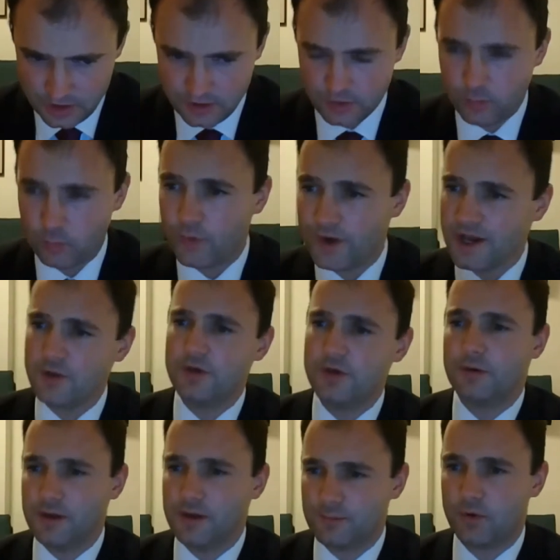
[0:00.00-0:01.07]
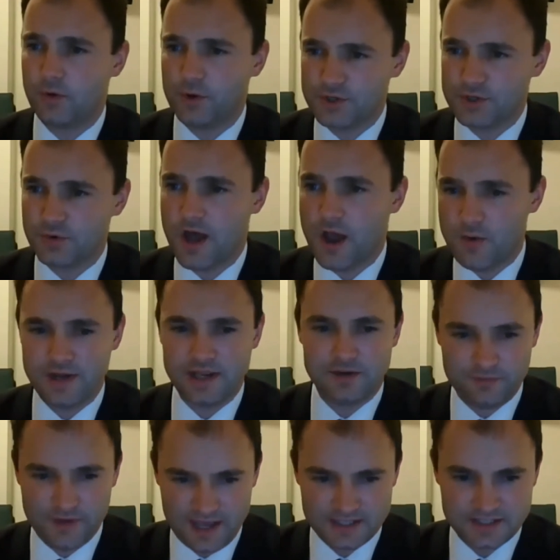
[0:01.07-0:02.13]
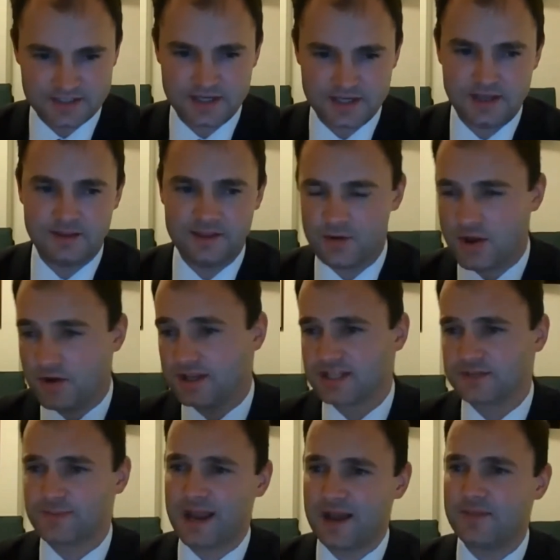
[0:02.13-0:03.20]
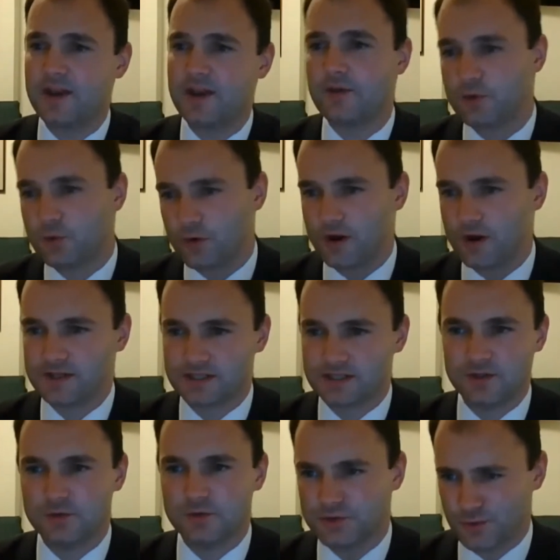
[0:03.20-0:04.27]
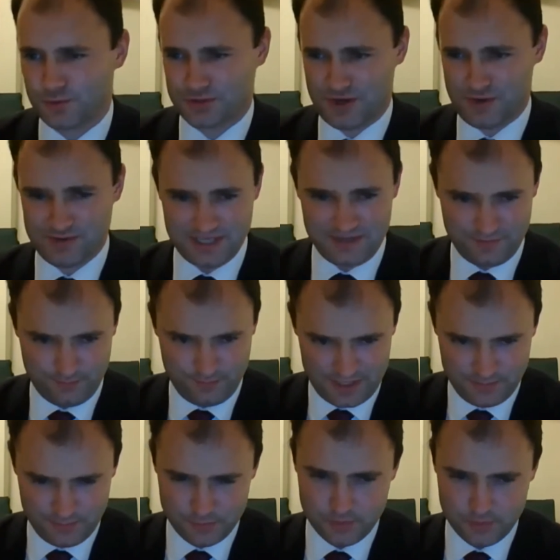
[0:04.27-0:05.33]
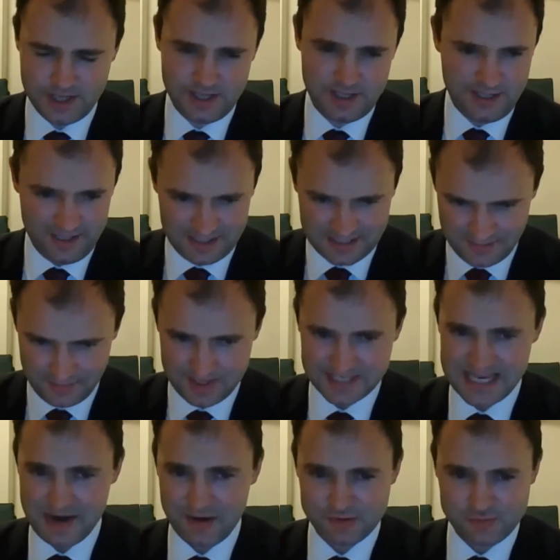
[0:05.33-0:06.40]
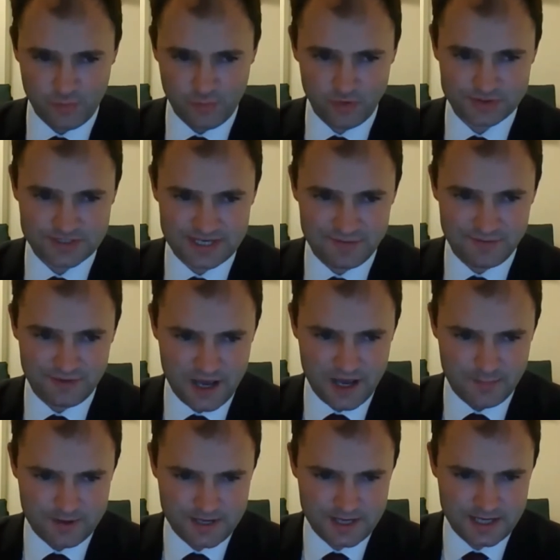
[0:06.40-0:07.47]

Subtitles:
We know that employers will only invest, they'll only expand, they'll only create skills and opportunity for people in some of these areas we want to level up